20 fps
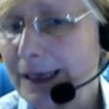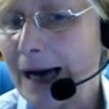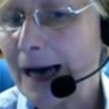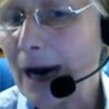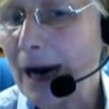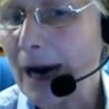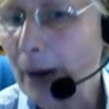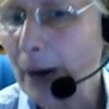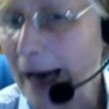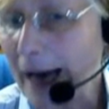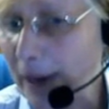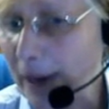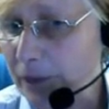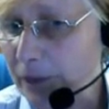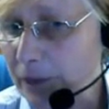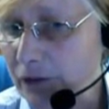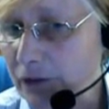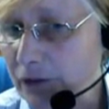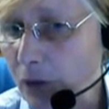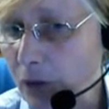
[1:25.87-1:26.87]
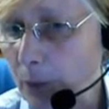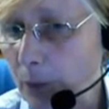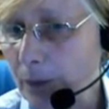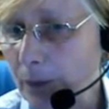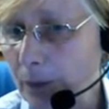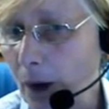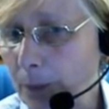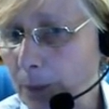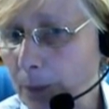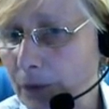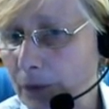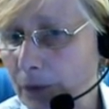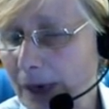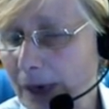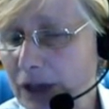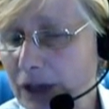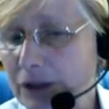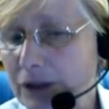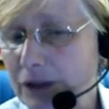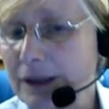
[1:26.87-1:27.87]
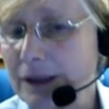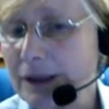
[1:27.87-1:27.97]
our hours of operation.